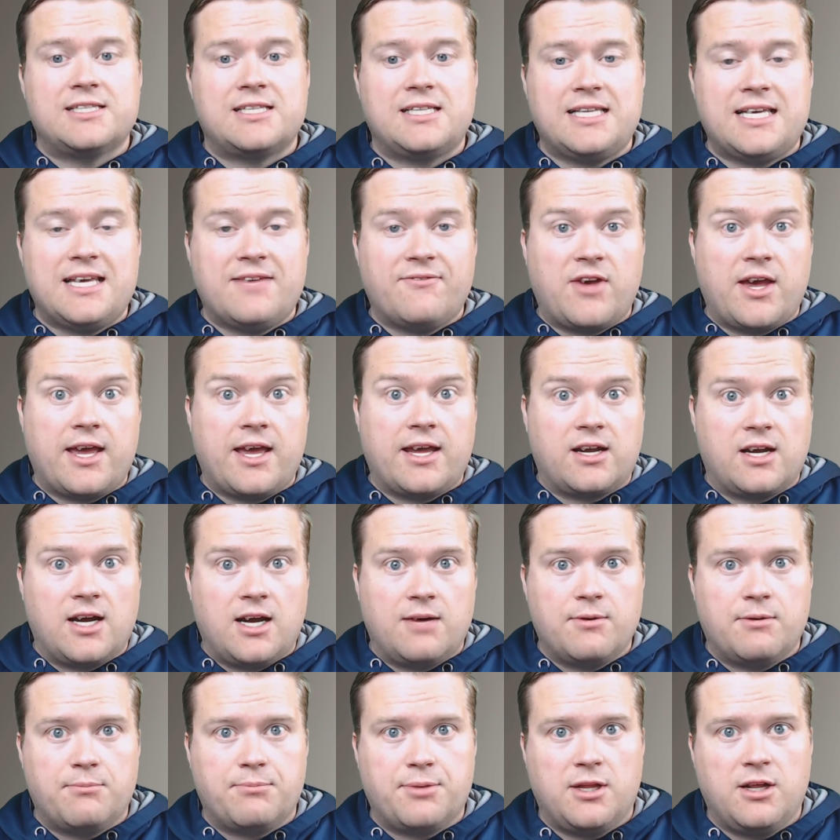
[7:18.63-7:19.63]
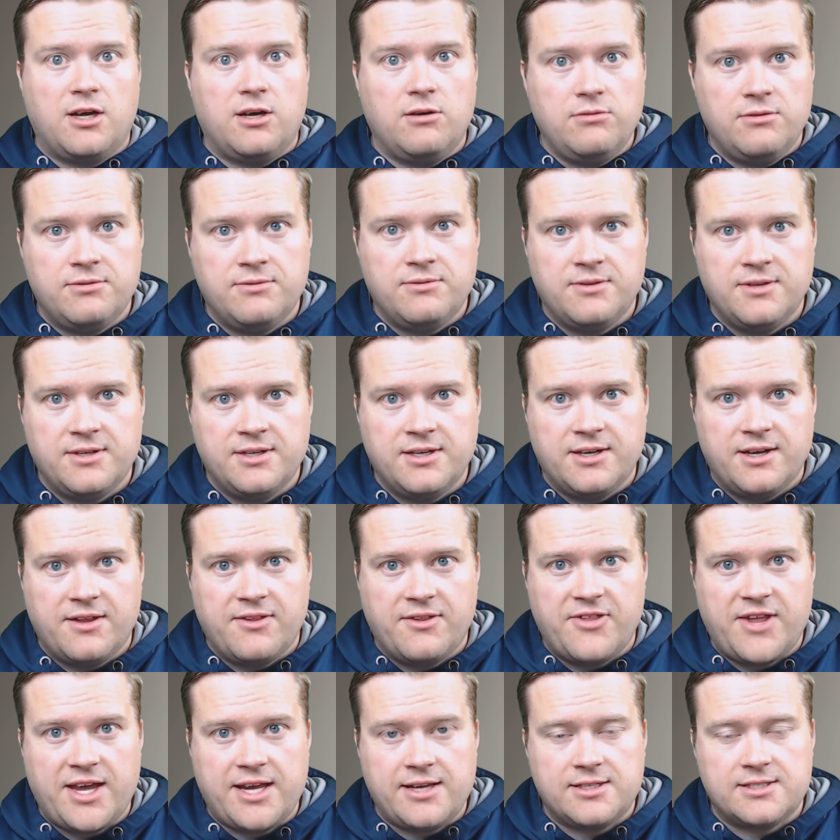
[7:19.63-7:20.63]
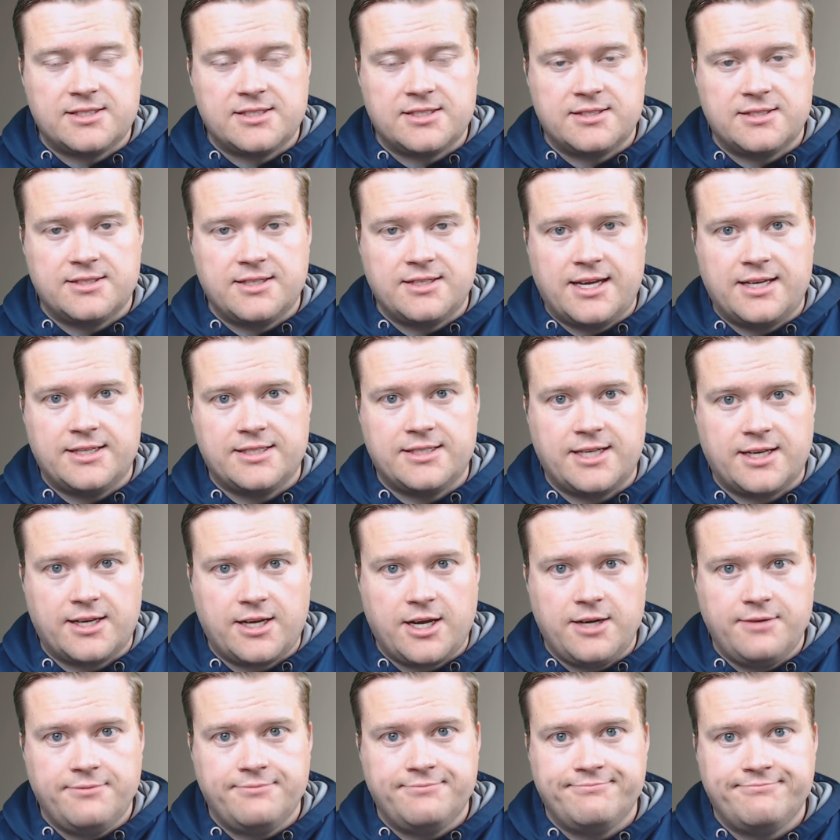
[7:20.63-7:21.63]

leave a comment below. Thanks and take care.